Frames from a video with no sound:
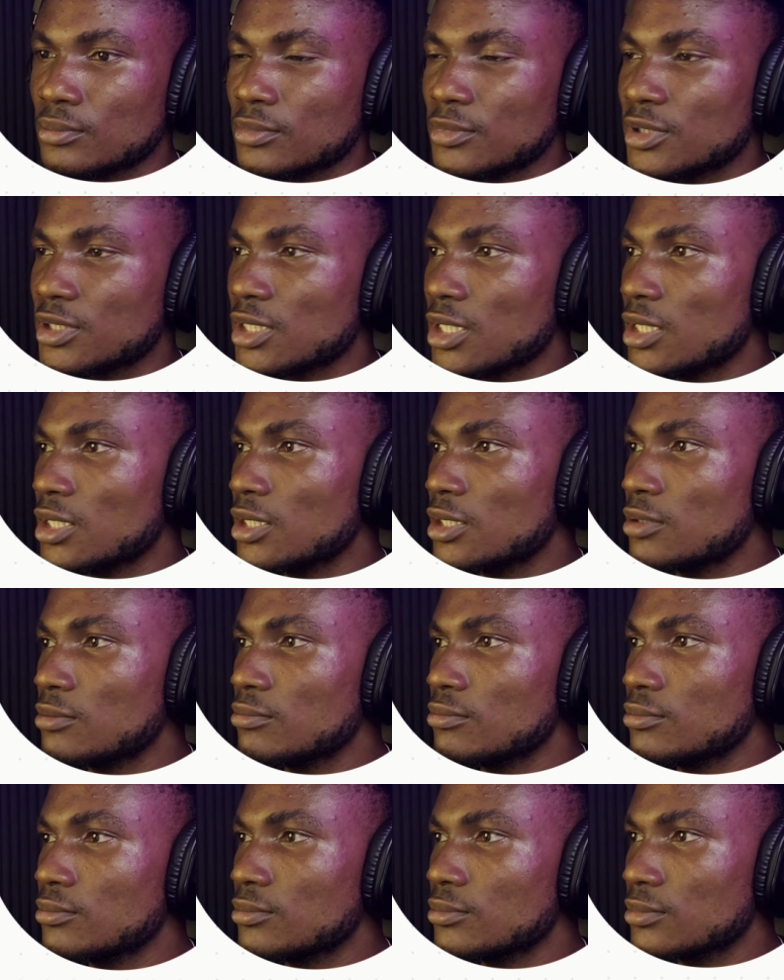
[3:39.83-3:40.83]

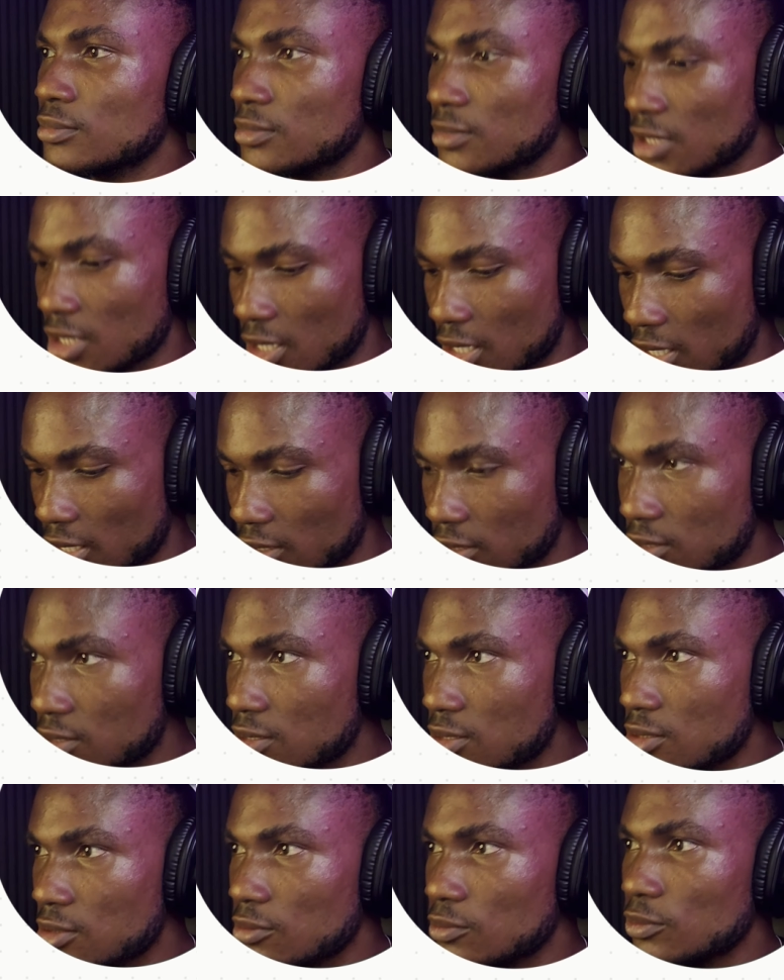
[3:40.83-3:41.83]
Then the
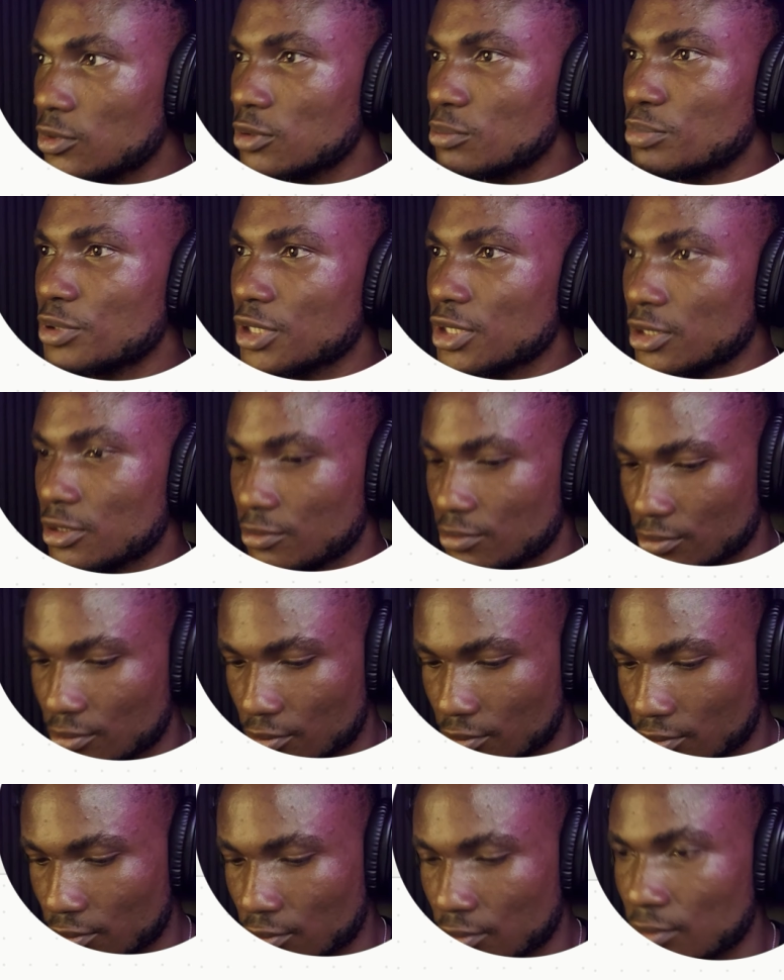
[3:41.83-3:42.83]
X would be
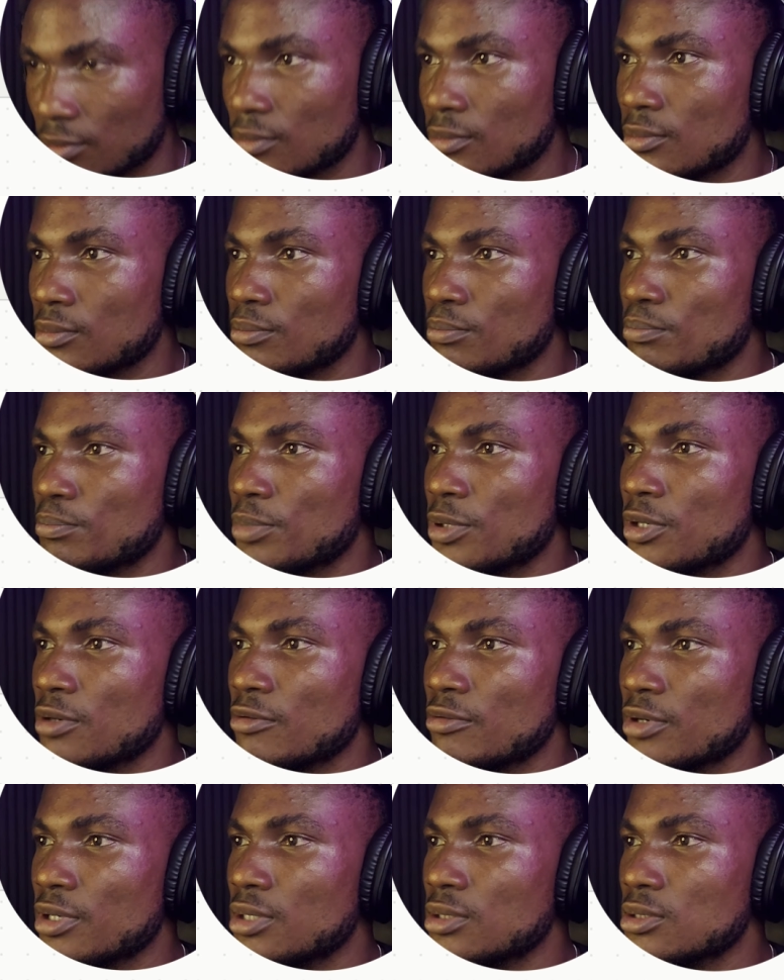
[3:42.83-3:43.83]

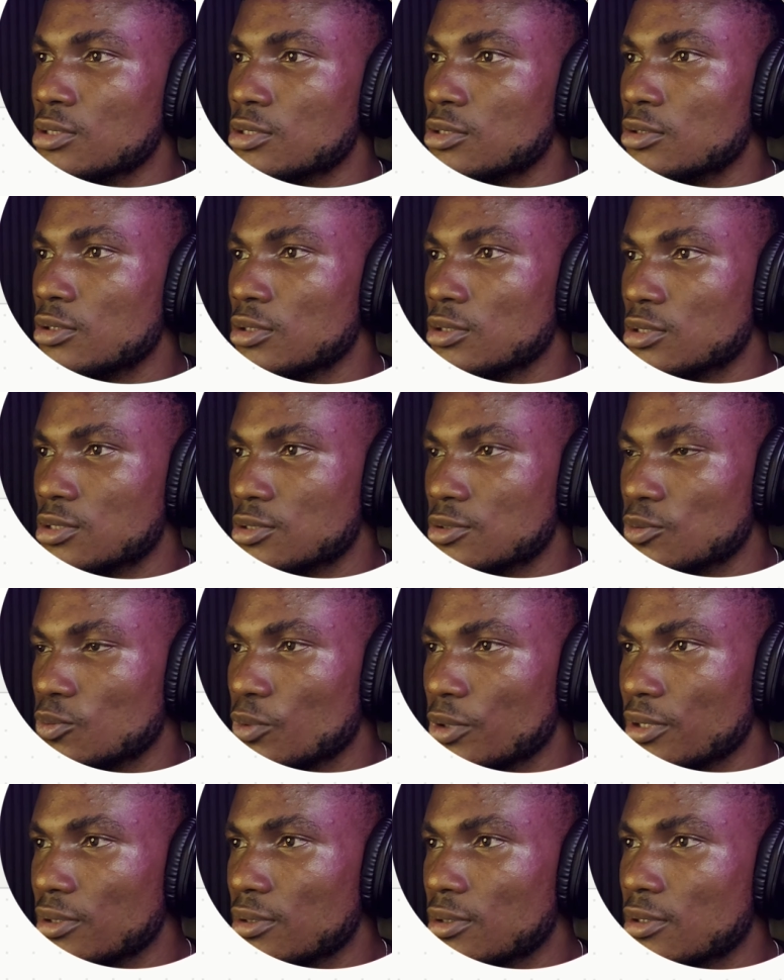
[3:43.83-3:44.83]

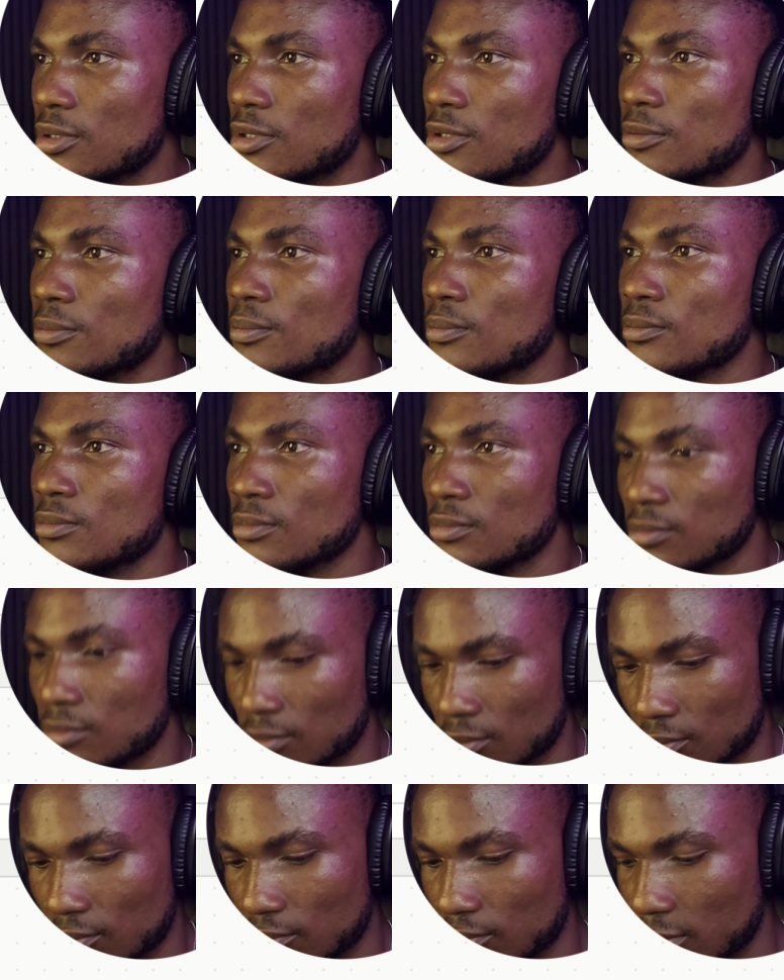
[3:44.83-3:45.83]
parent.width
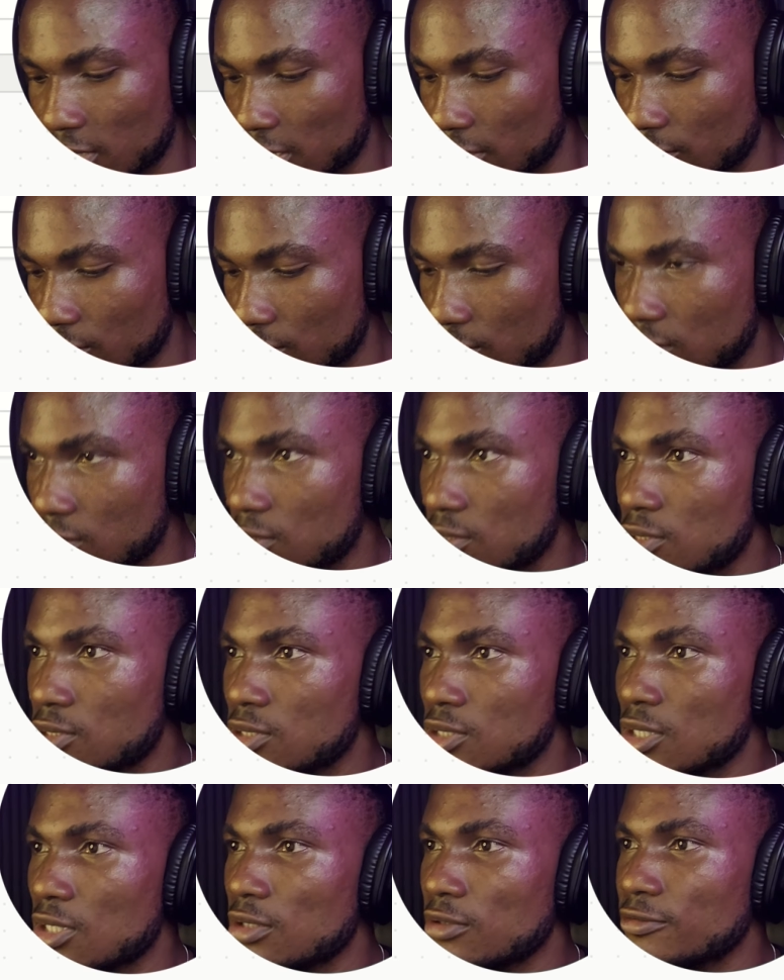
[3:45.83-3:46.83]
minus
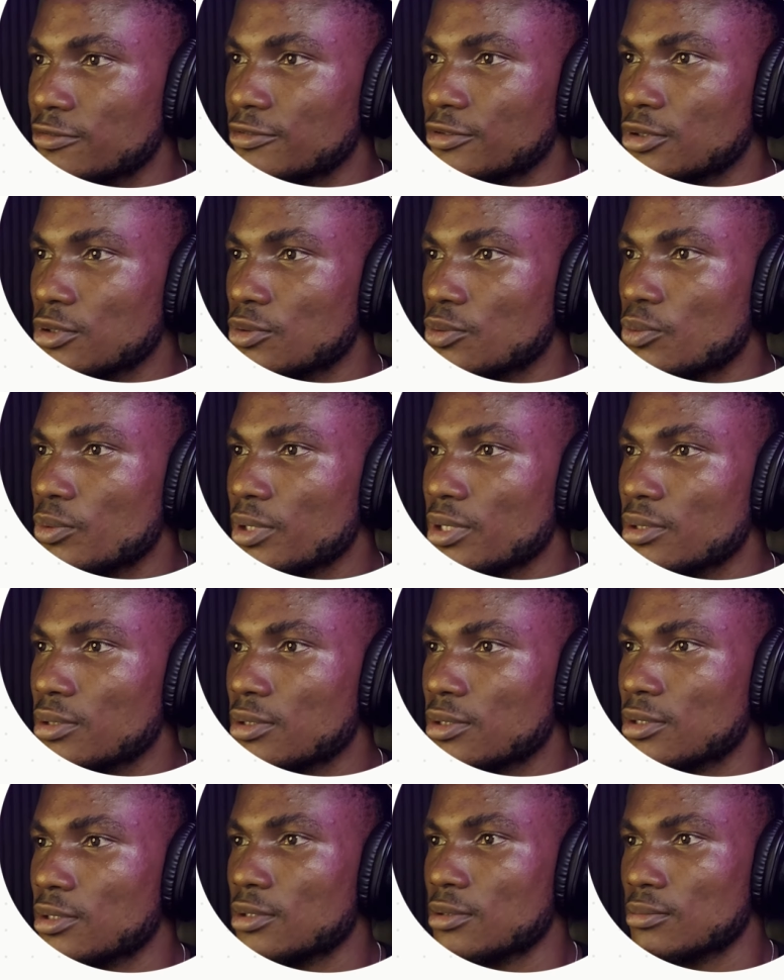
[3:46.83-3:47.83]

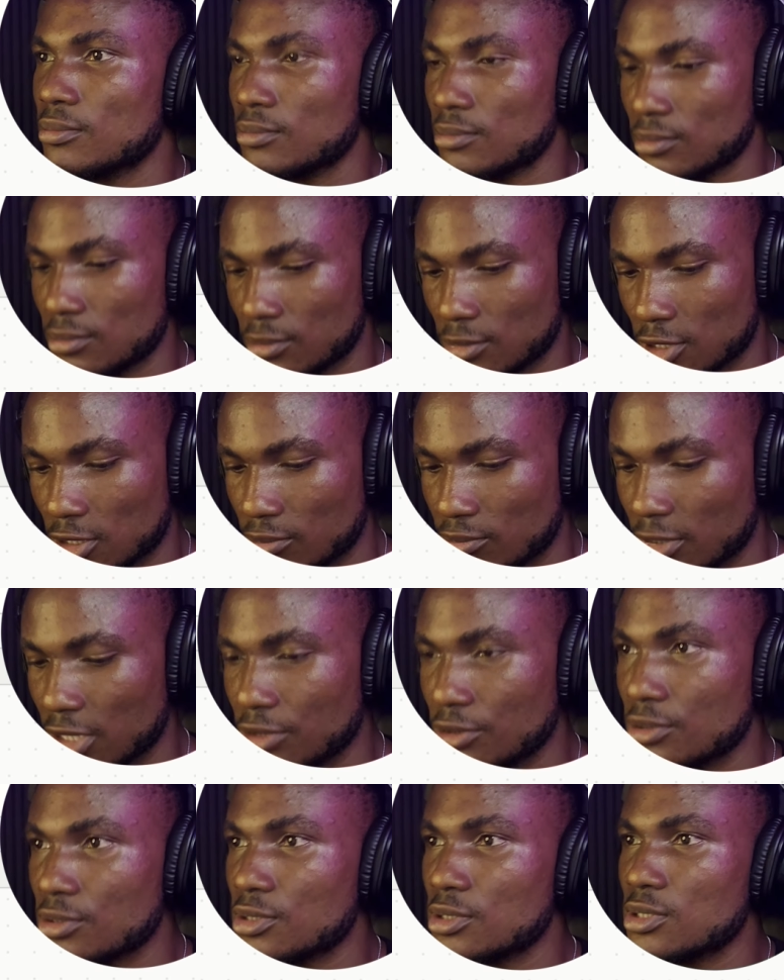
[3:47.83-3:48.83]
self.width
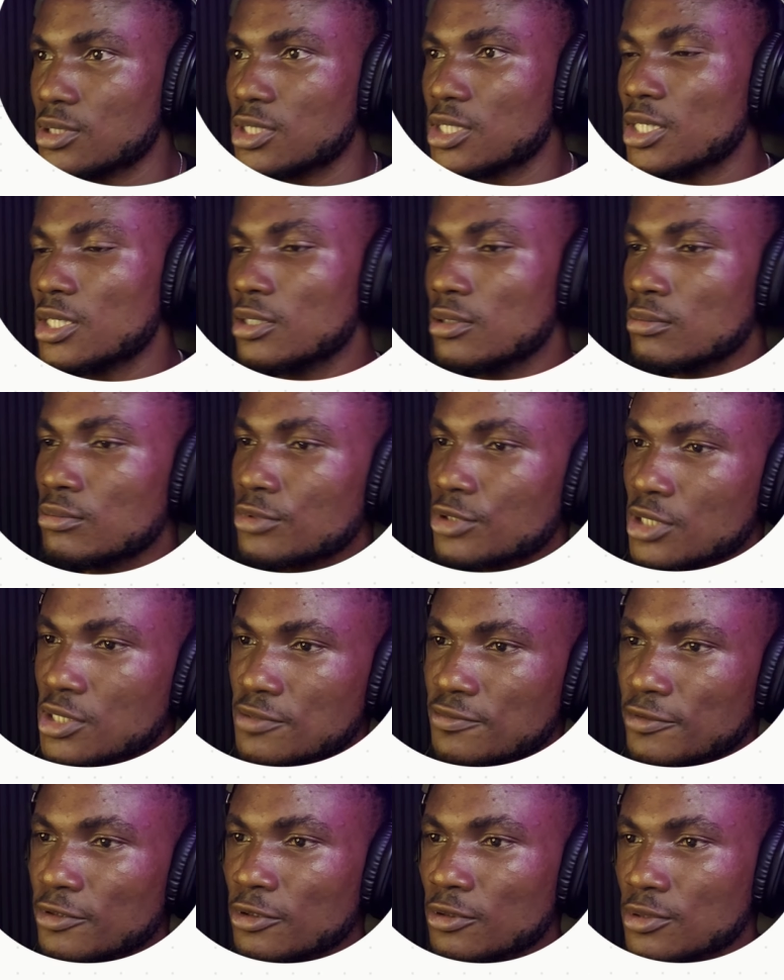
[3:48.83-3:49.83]
minus 10, just
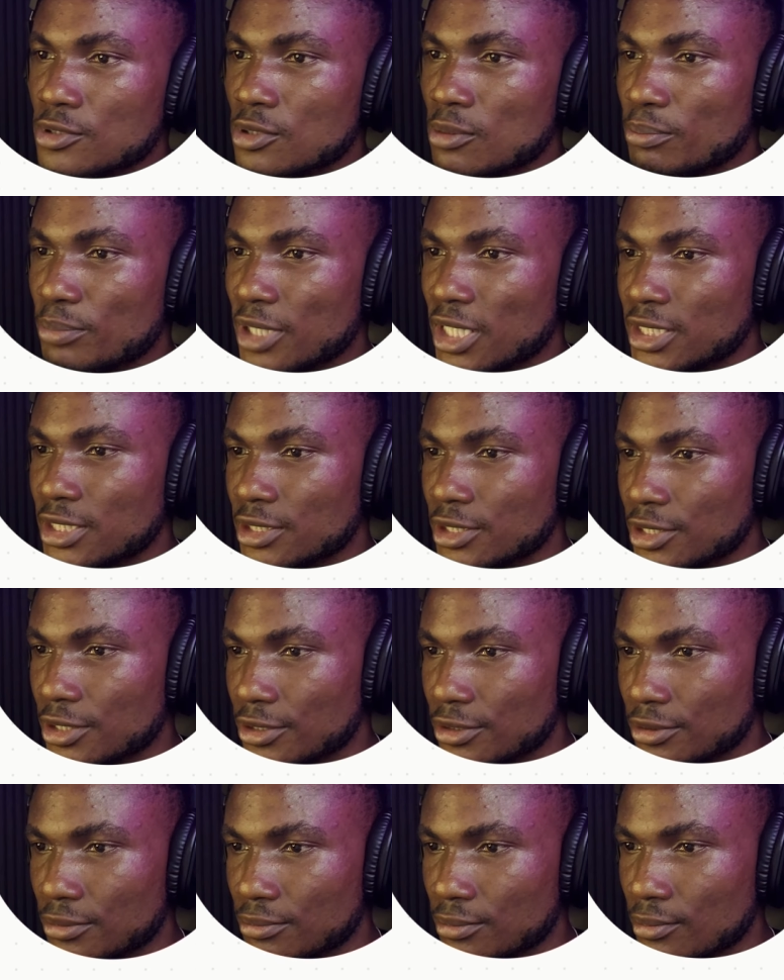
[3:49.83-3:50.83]
for some padding
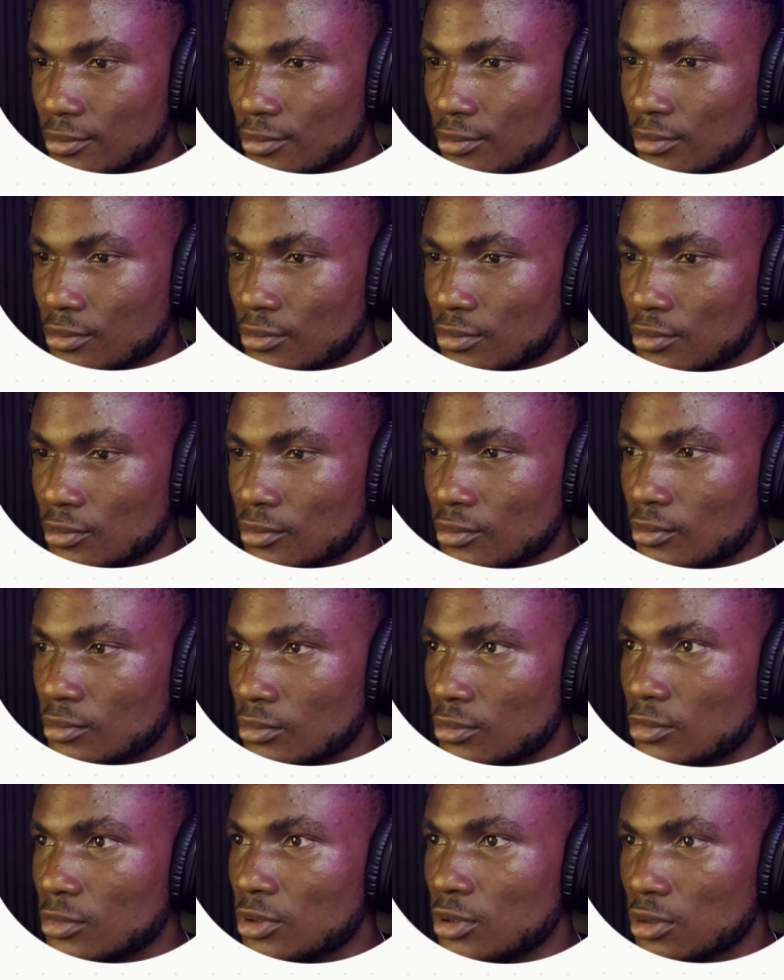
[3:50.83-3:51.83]
there,
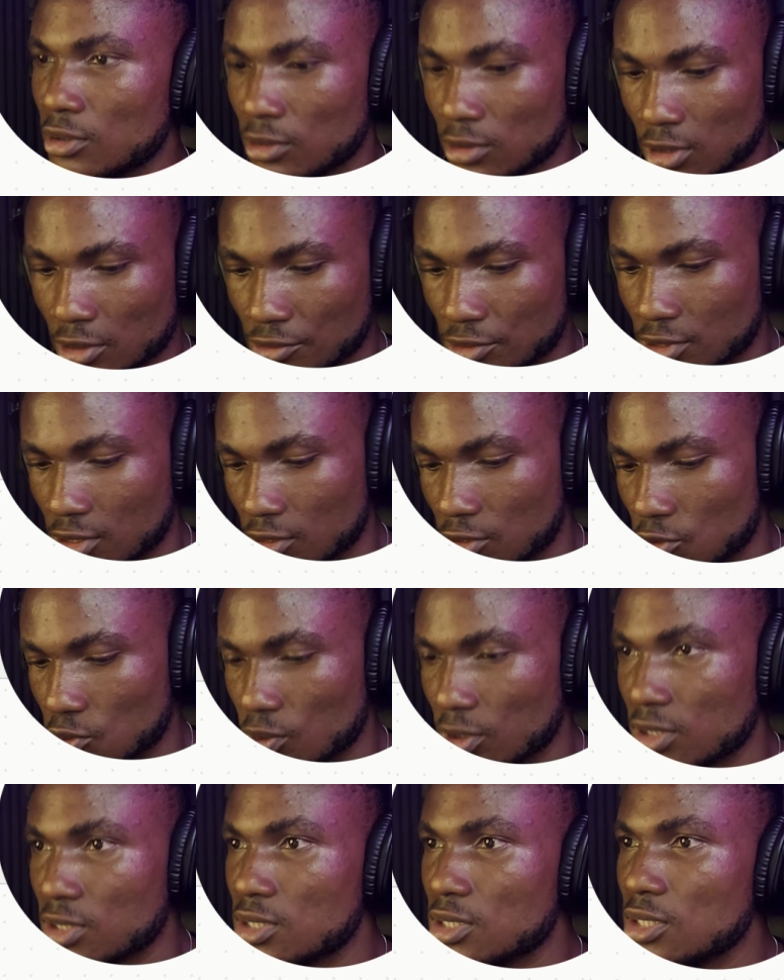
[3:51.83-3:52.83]
or I'll say
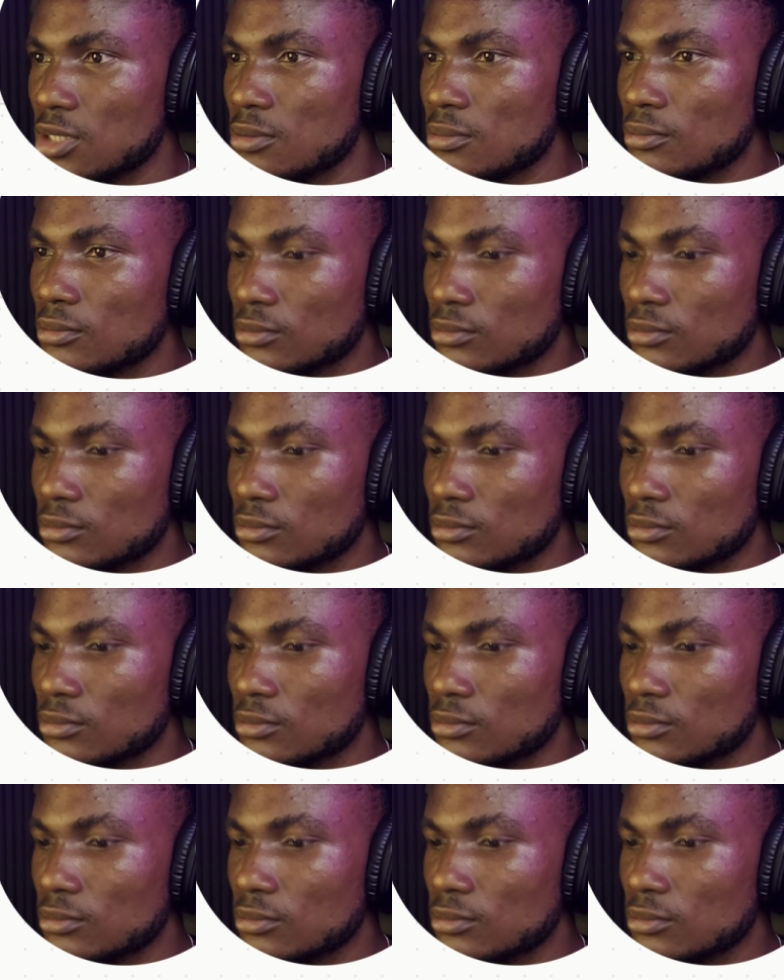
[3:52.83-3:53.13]
20